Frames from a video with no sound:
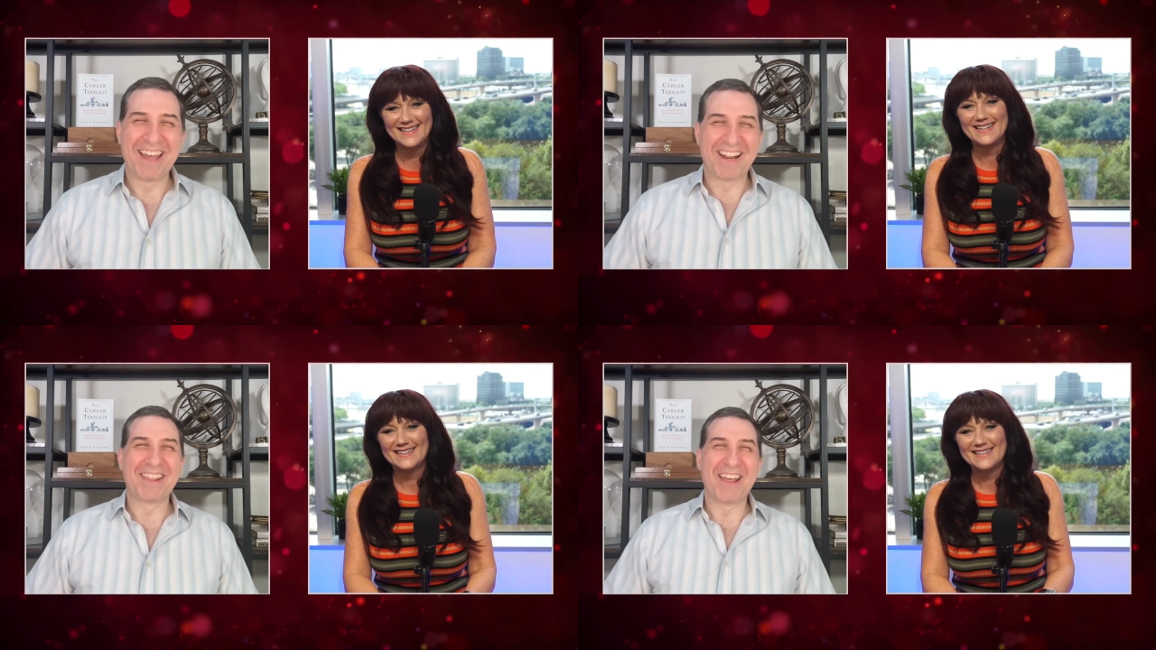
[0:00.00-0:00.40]

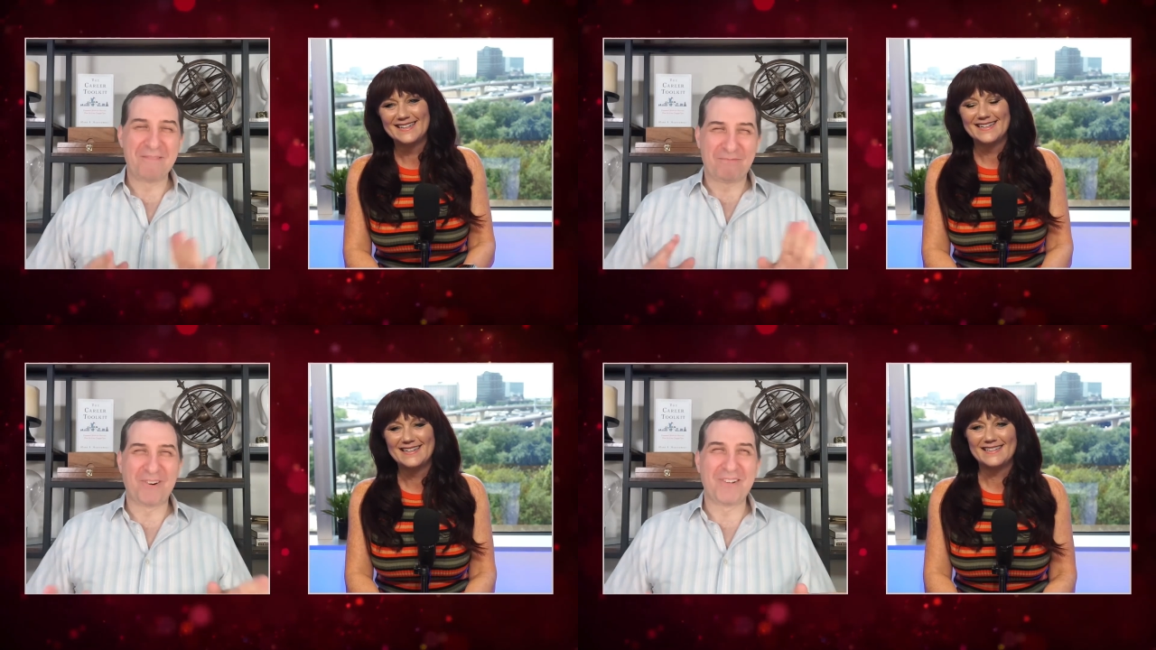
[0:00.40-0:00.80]
Speaker 1: that,
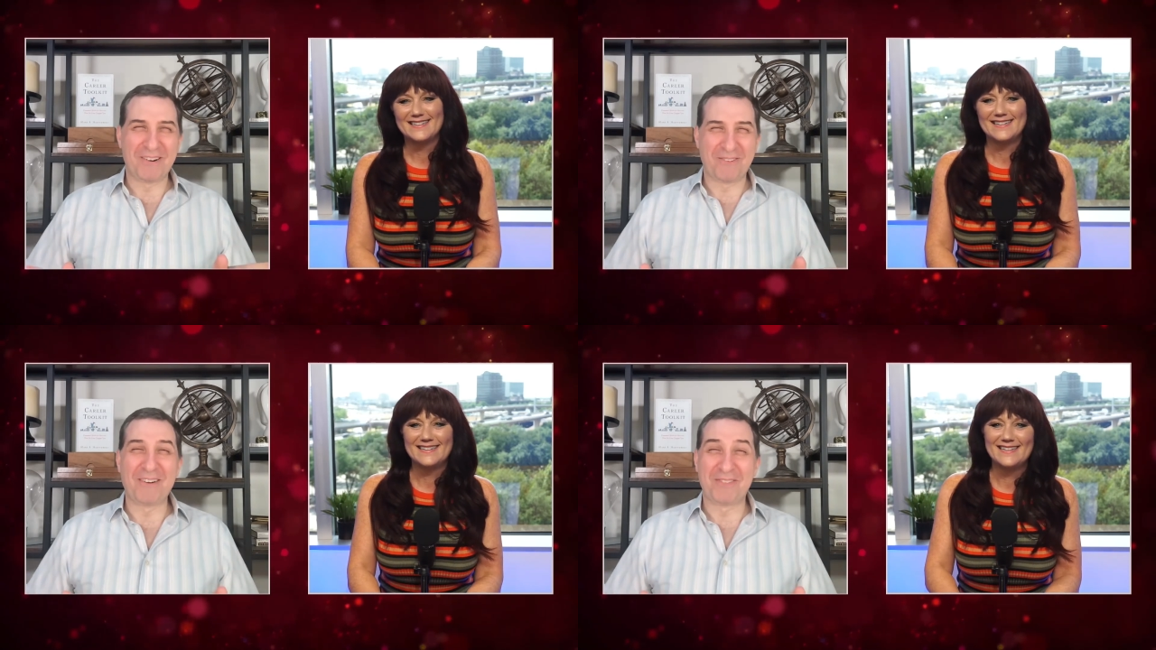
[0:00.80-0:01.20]
that,
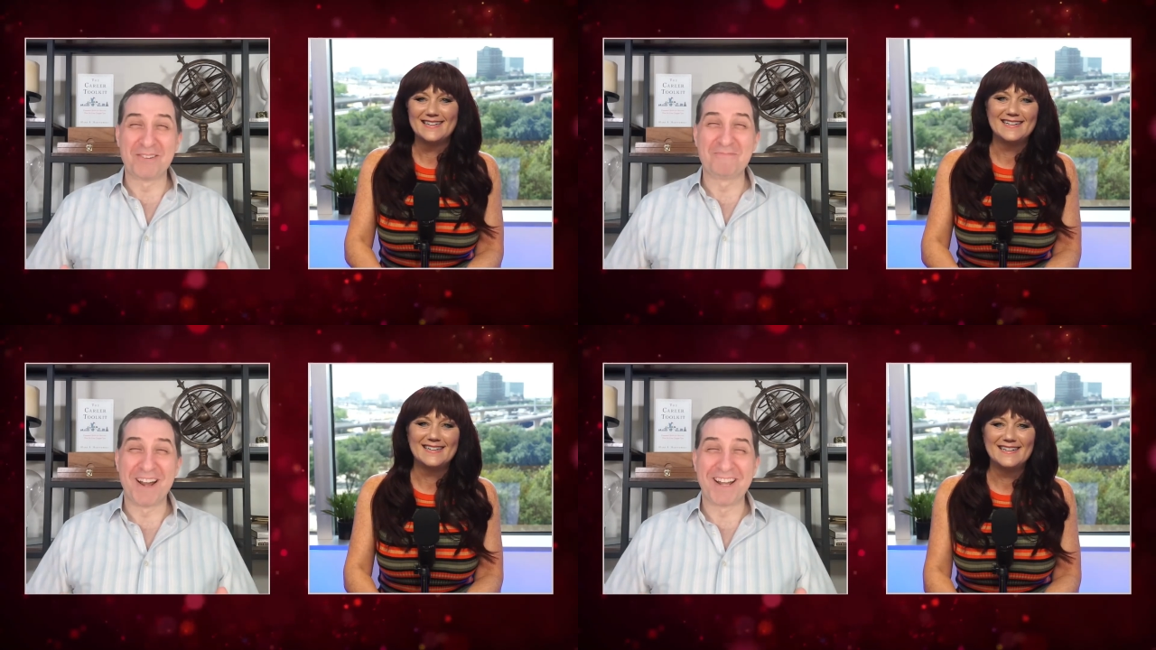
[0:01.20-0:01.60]
that
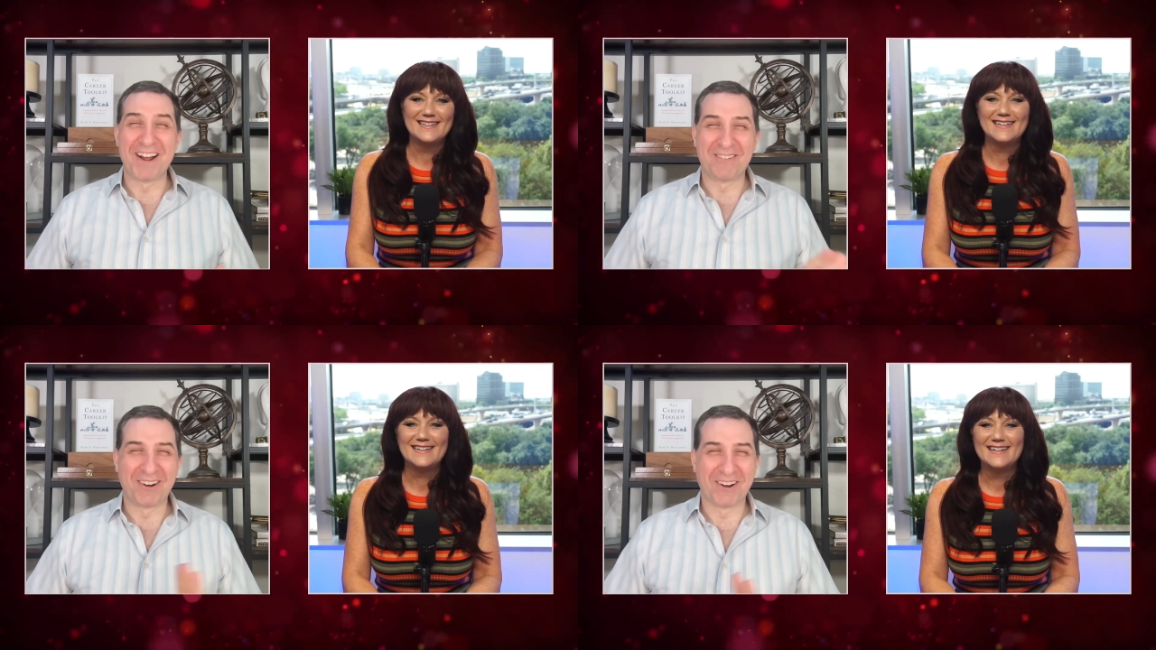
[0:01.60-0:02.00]
reference might
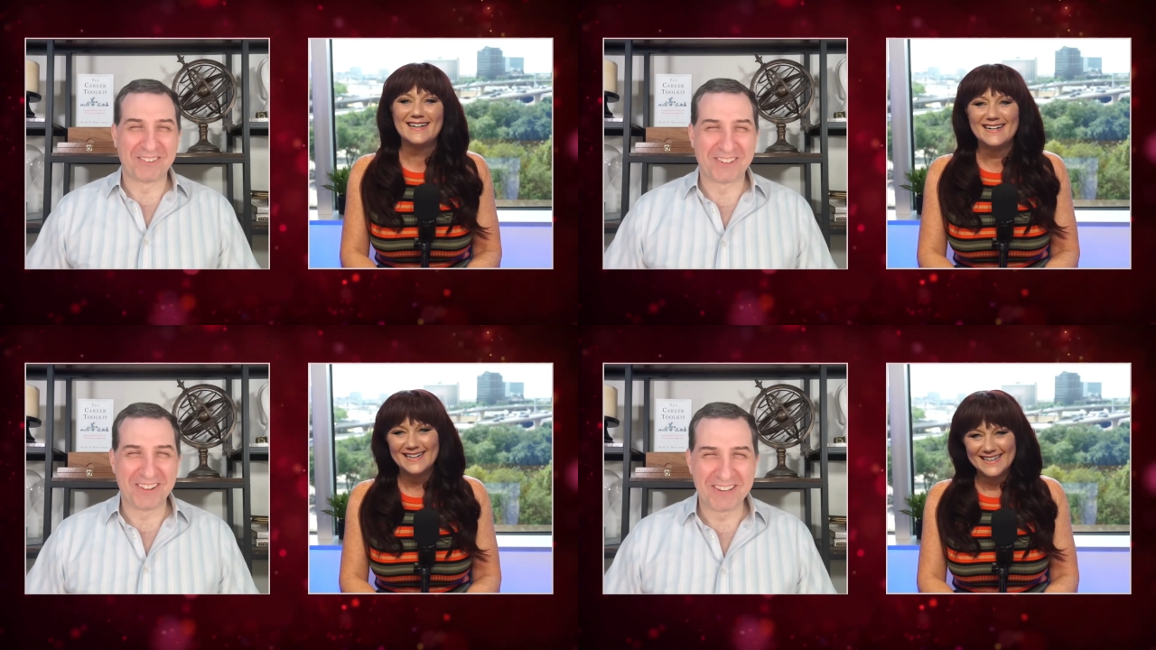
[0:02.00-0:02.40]
not work
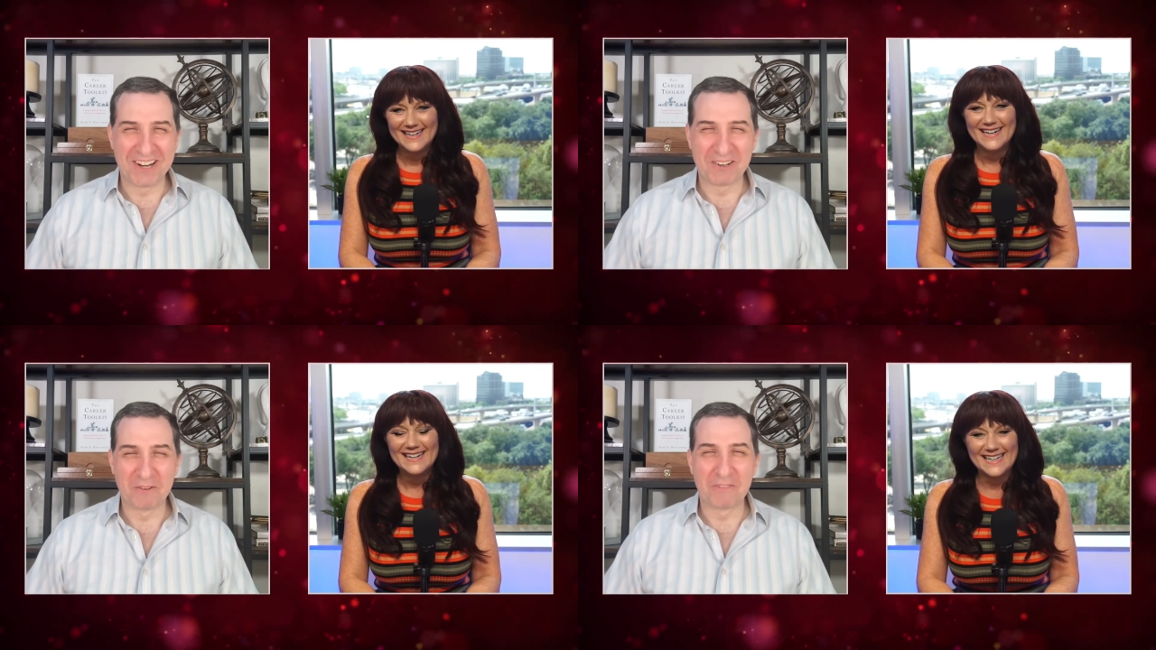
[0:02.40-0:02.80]
for some of the
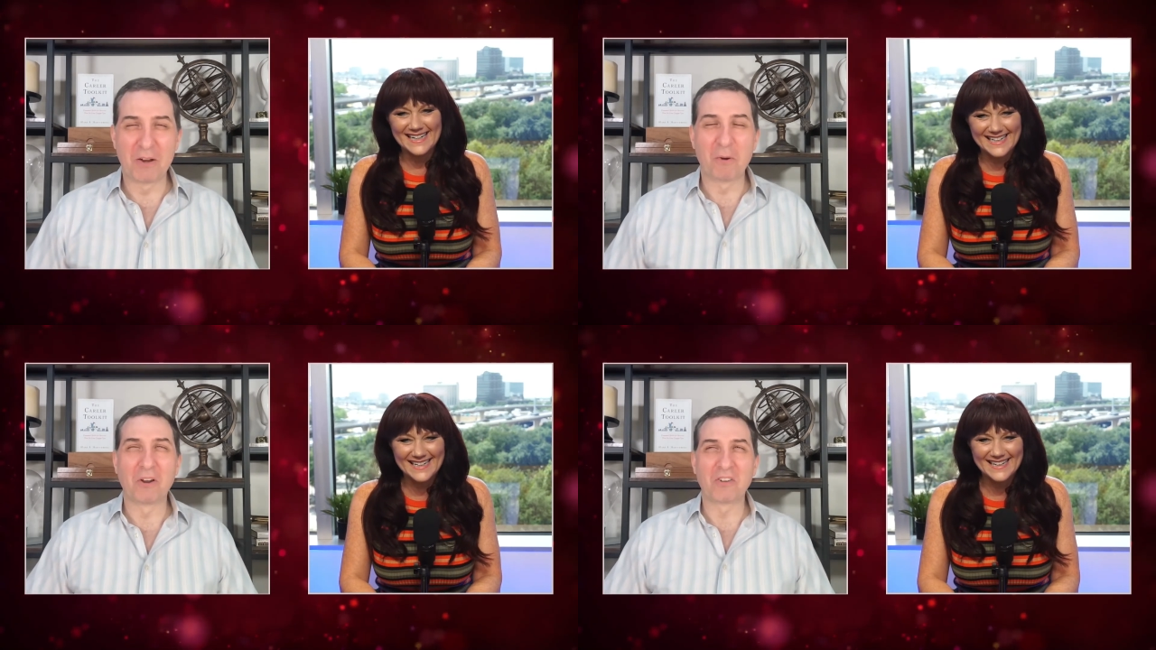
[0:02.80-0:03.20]
younger
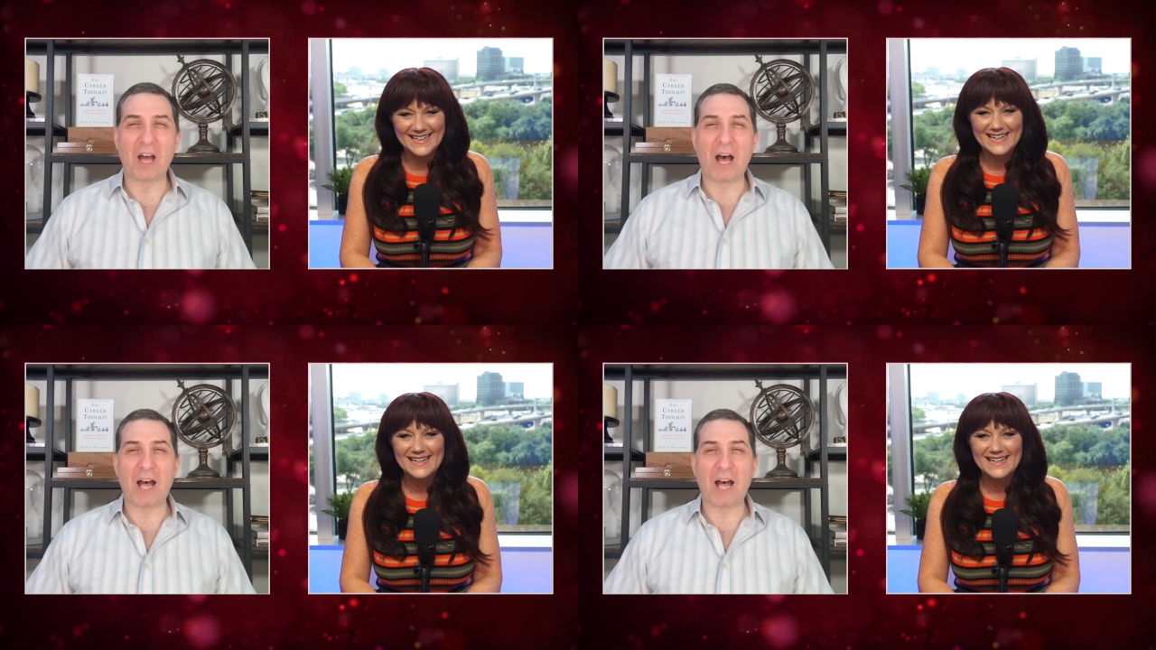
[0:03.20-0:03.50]
viewers.